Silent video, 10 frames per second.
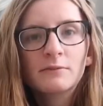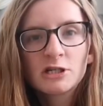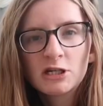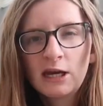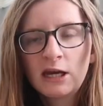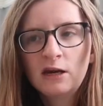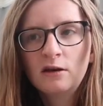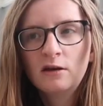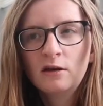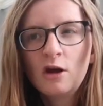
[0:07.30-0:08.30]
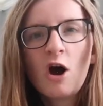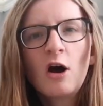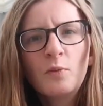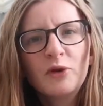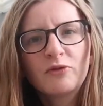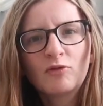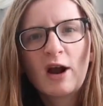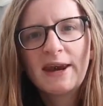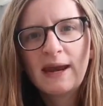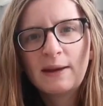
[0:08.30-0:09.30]
machine. I'll put the
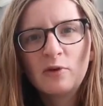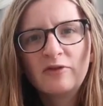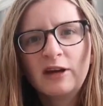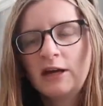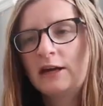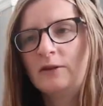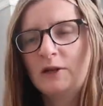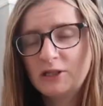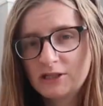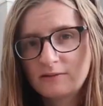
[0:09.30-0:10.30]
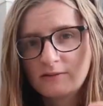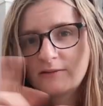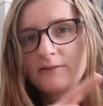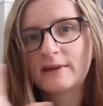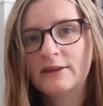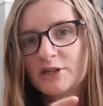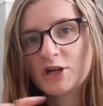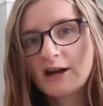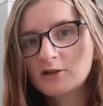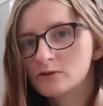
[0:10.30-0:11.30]
right name of it in the
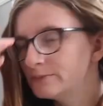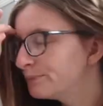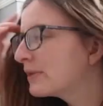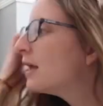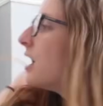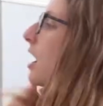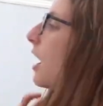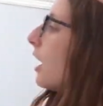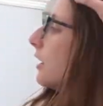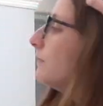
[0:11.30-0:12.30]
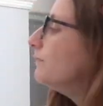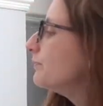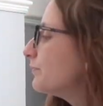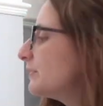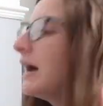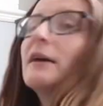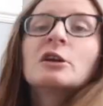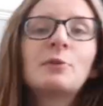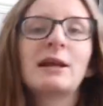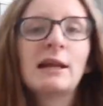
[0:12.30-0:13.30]
title. But yeah, I'm going
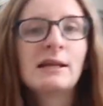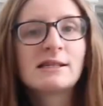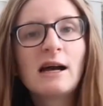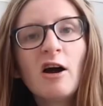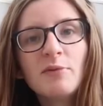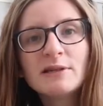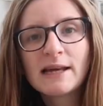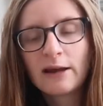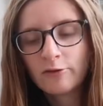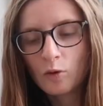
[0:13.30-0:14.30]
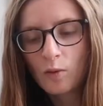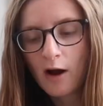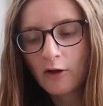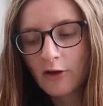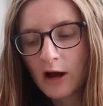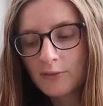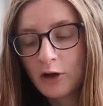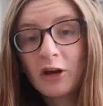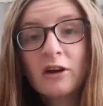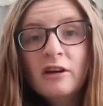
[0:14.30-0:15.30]
to be cleaning this out. I've been saying for a while that I'm
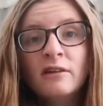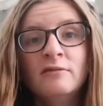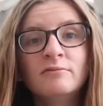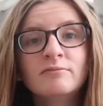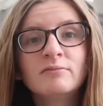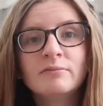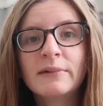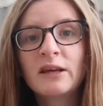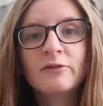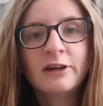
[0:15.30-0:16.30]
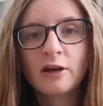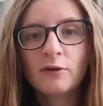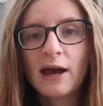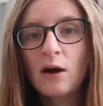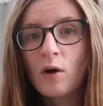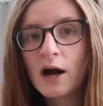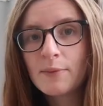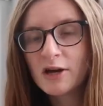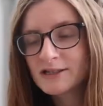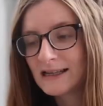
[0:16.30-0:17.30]
going to make a video on how I
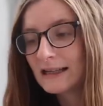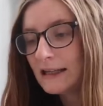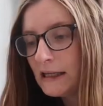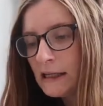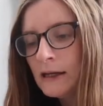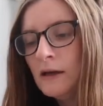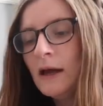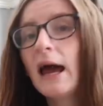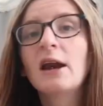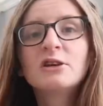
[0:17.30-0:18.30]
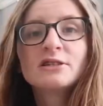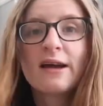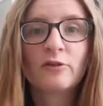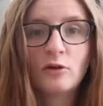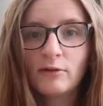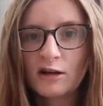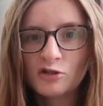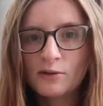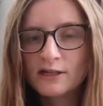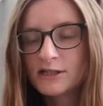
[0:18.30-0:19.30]
personally clean it, and I just haven't got around
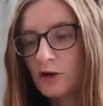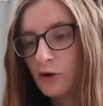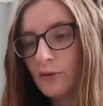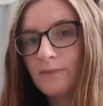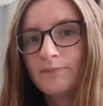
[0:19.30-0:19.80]
to it, so